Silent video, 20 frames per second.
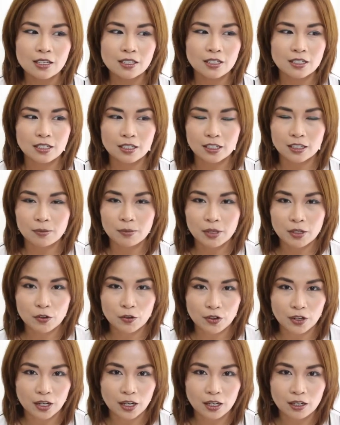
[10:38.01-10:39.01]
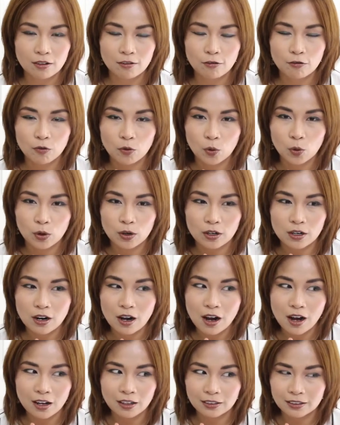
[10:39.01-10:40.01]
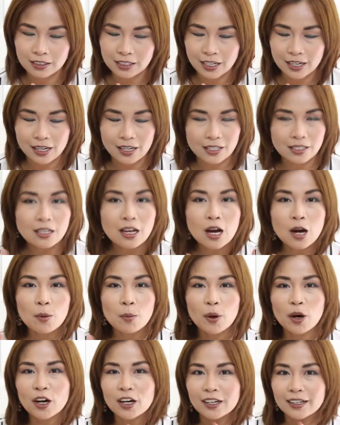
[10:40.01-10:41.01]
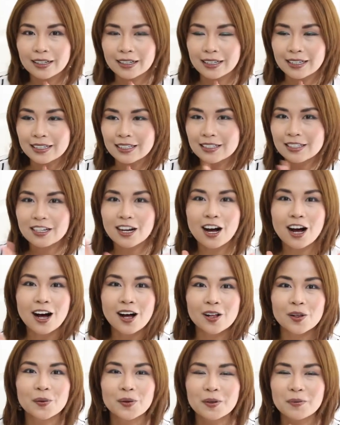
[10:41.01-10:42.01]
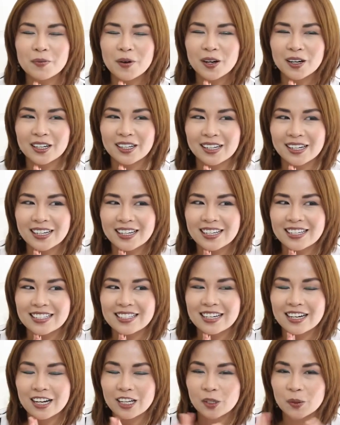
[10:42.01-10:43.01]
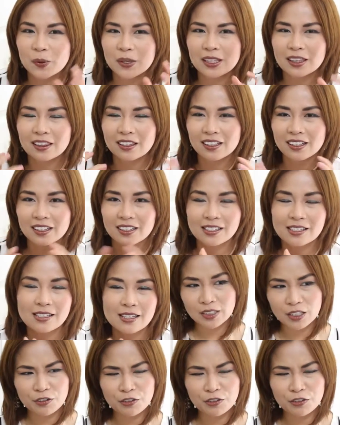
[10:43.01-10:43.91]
So it's going to be great for holidays, parties, Halloween parties, Halloween looks.